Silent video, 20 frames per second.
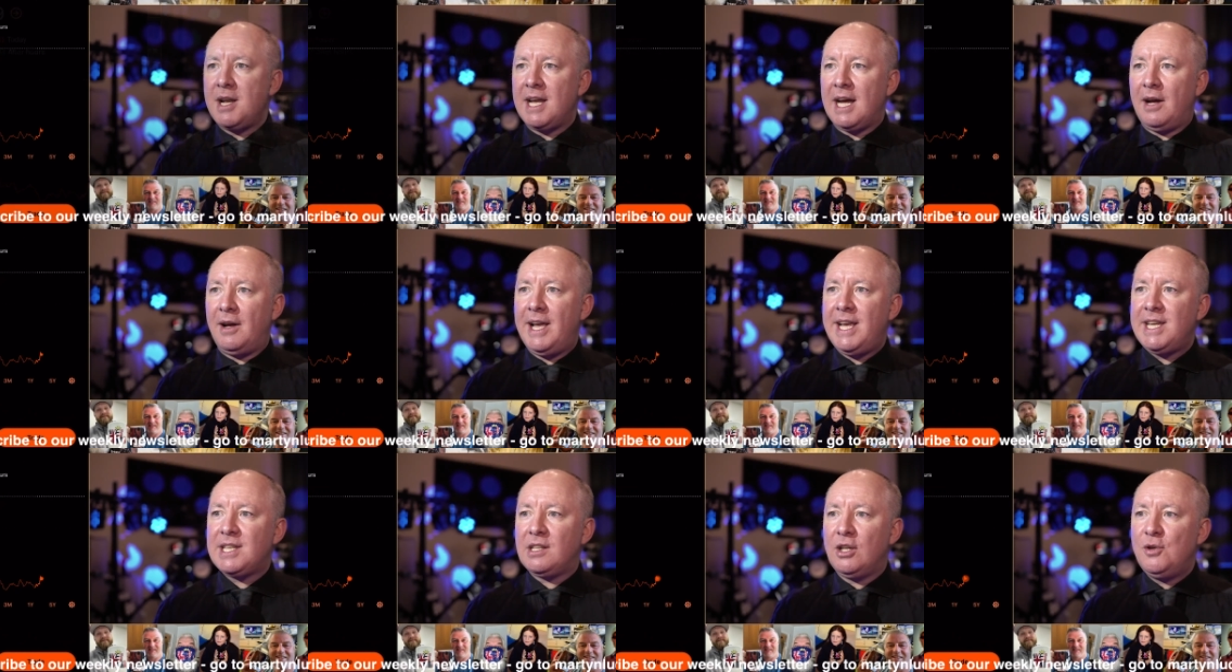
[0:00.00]
now.
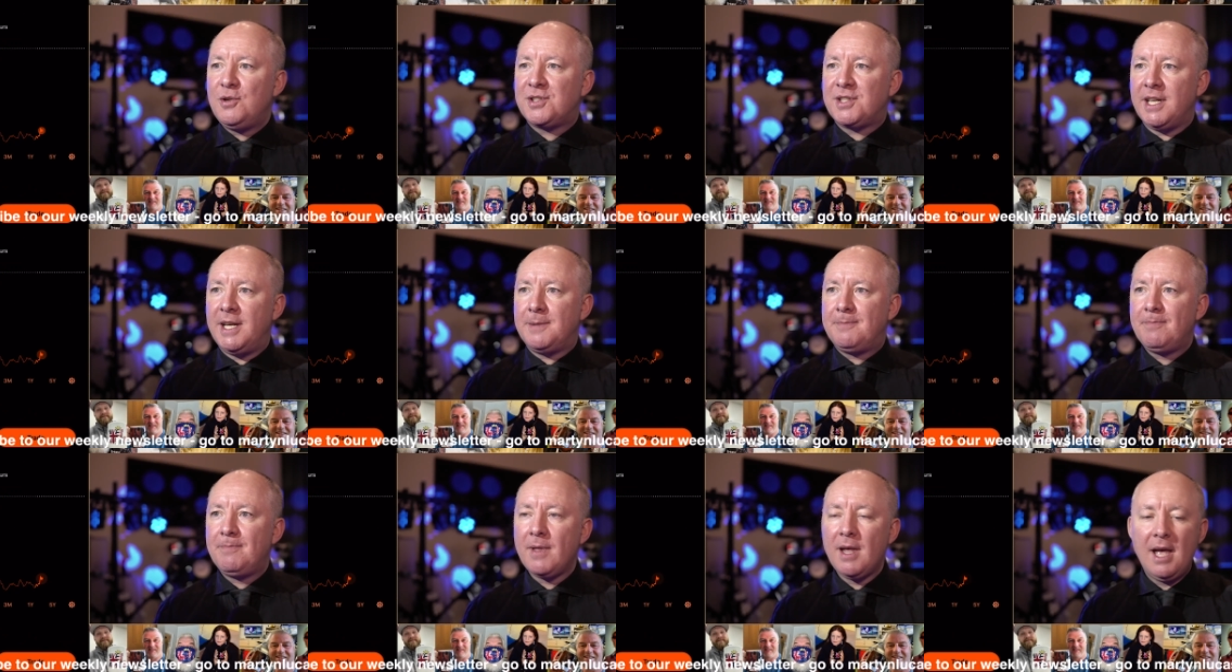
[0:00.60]
Here's
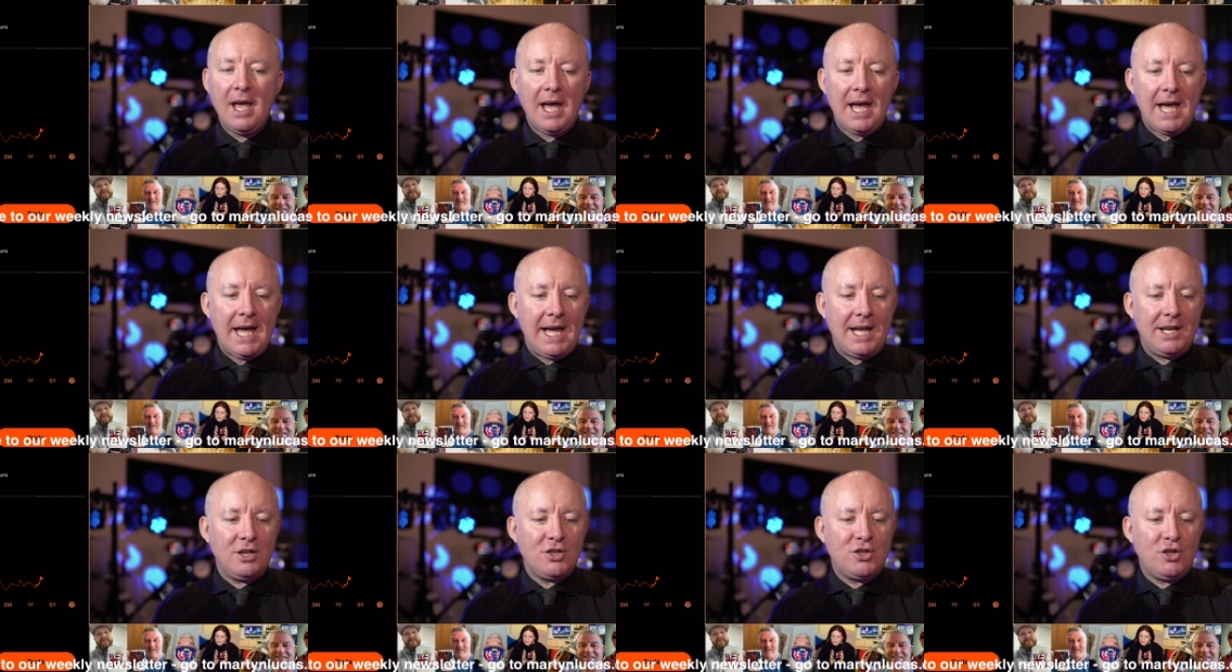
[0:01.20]
Lucid.
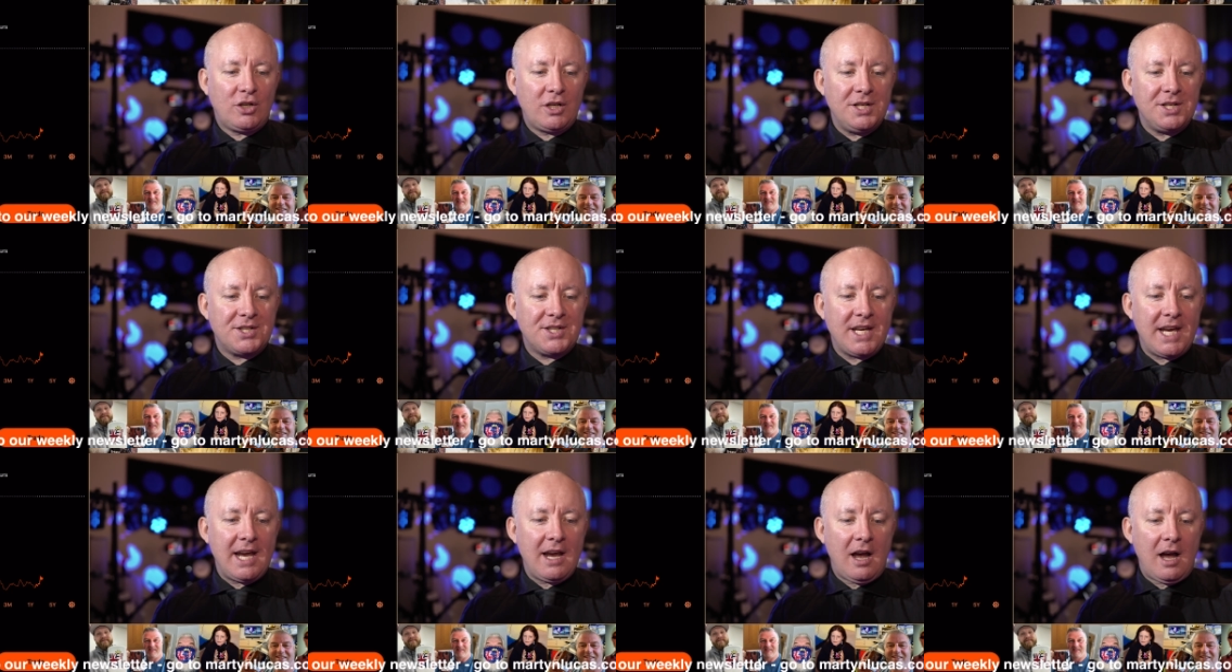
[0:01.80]
And as you can
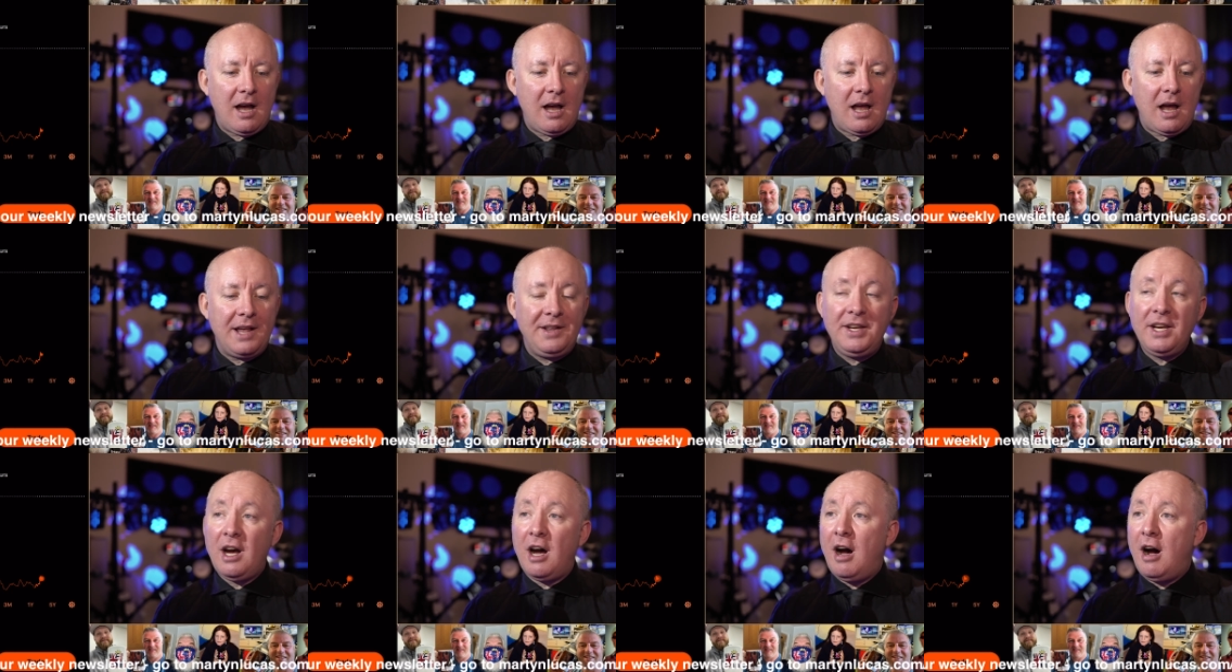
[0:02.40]
see, uh,
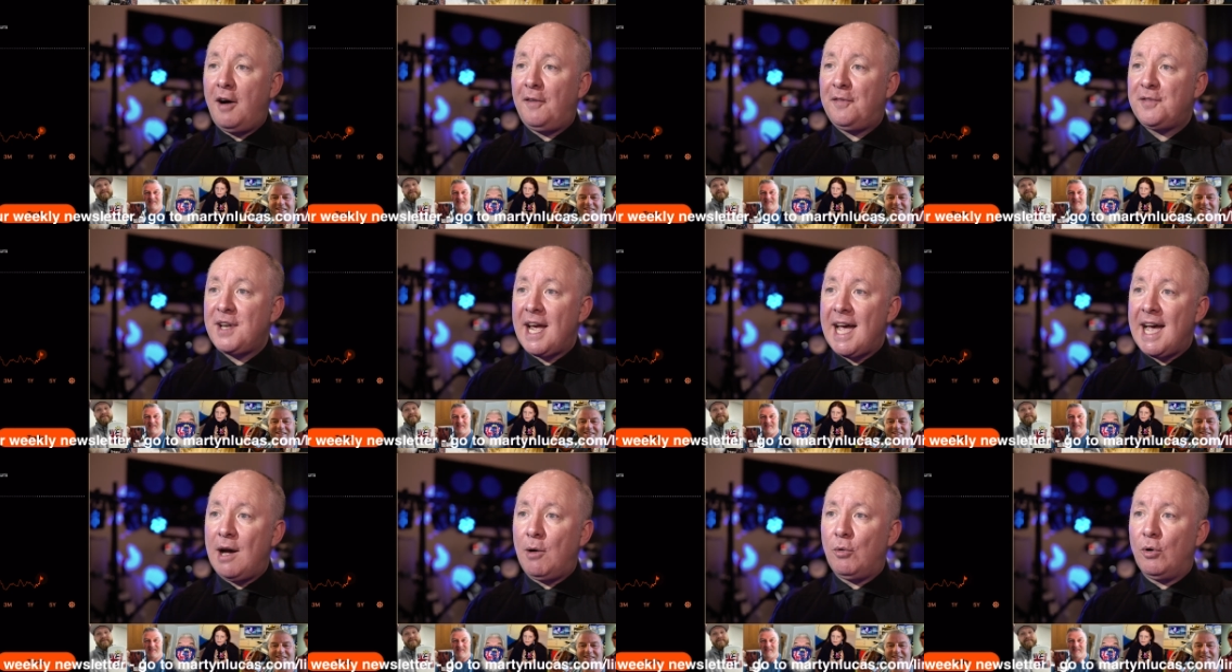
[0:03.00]
in the after
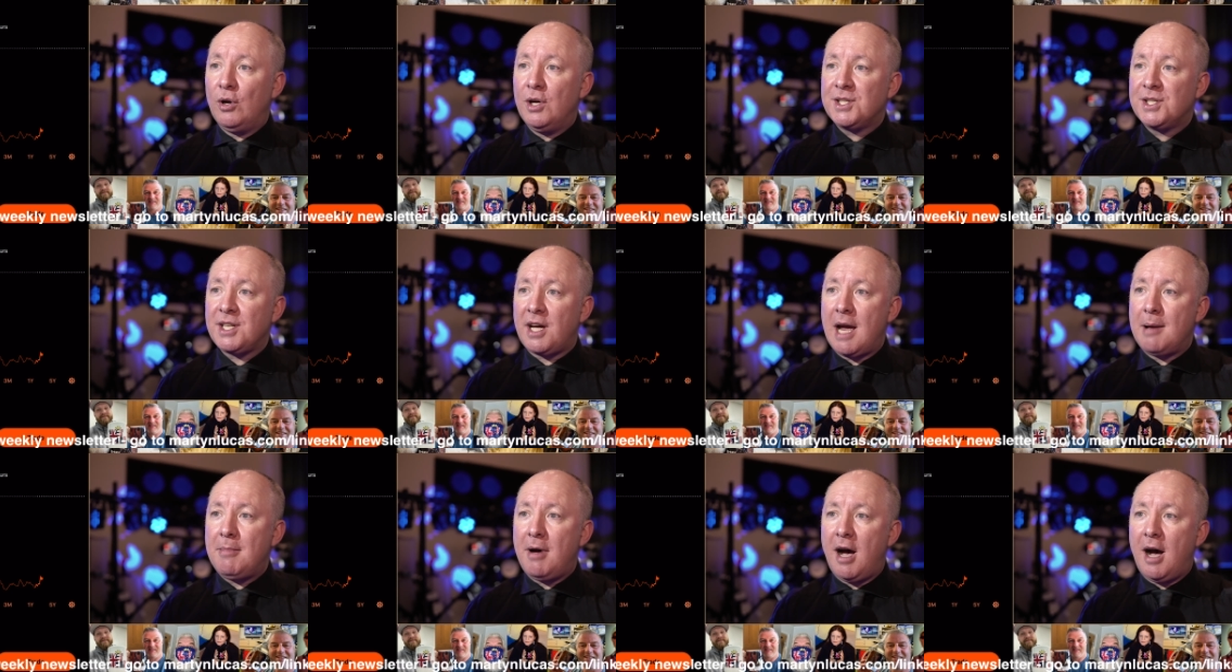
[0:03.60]
hours,
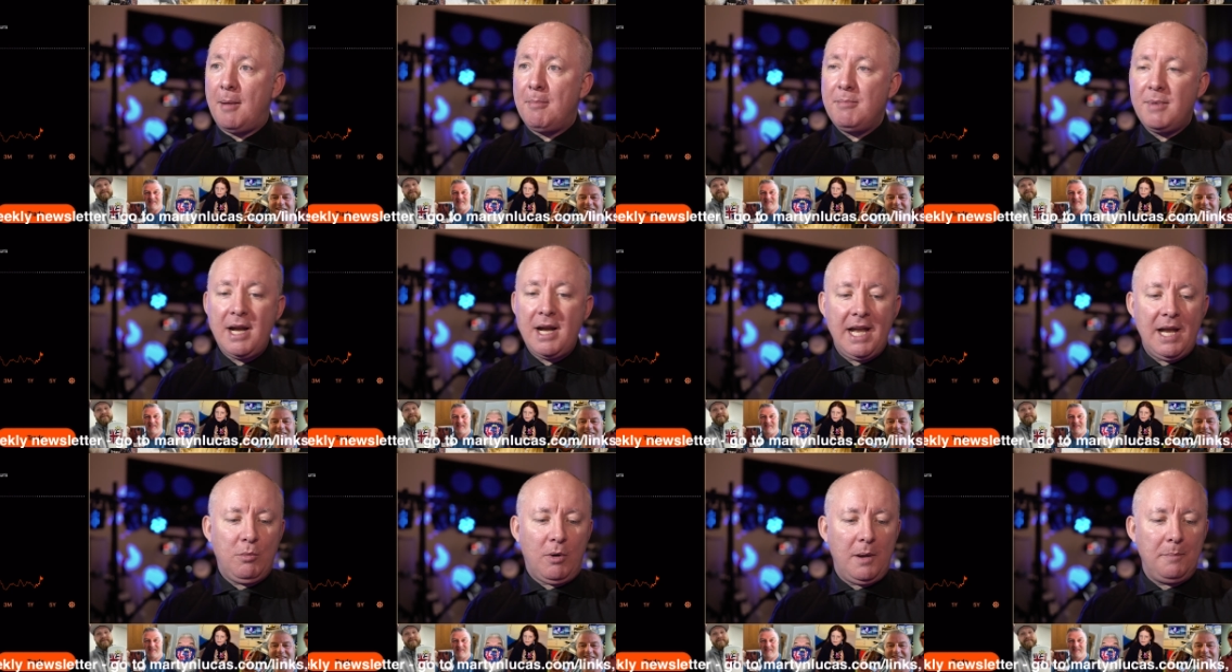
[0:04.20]
I'm up
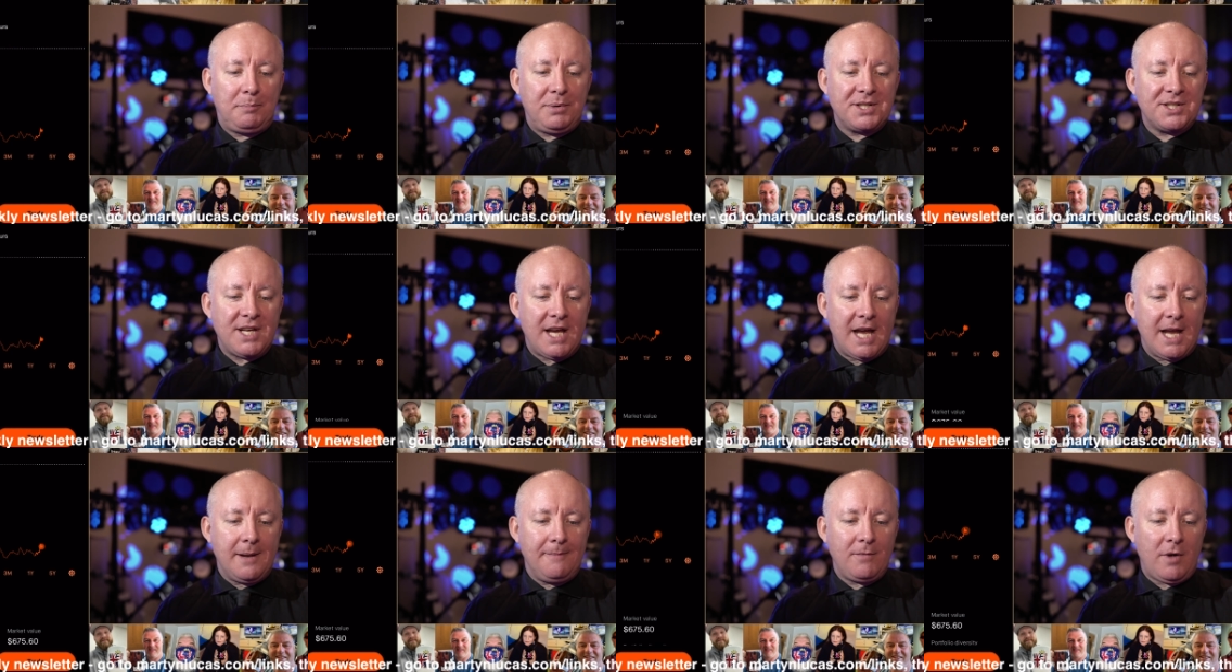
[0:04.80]
nearly
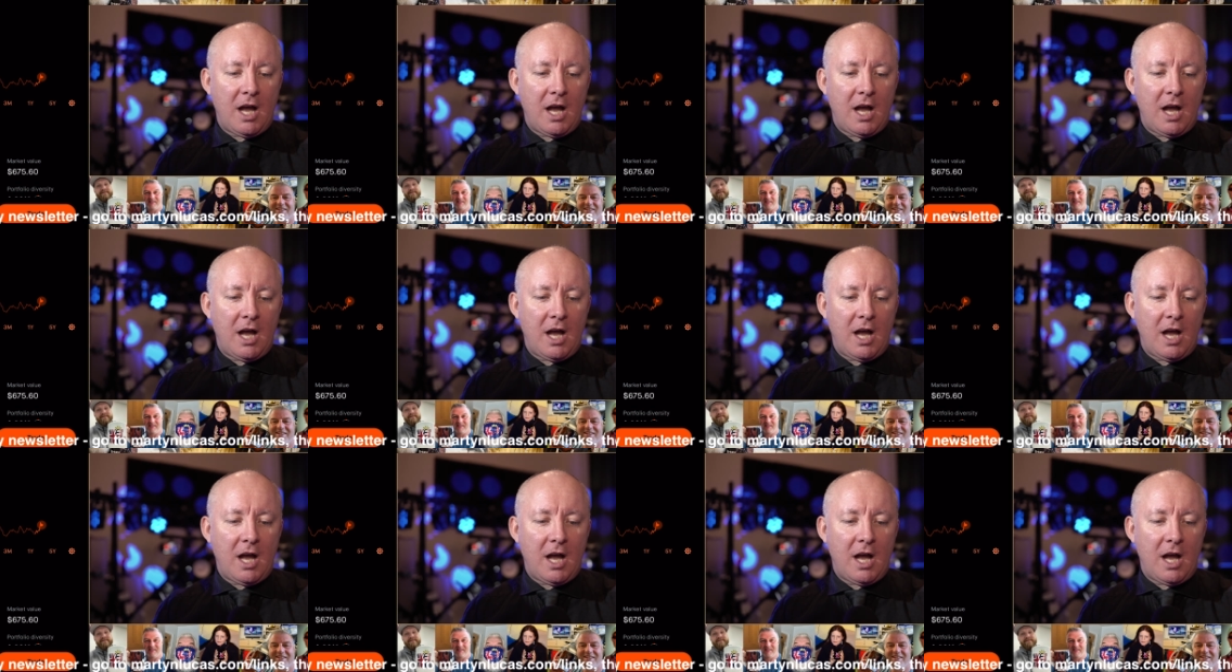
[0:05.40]
1%.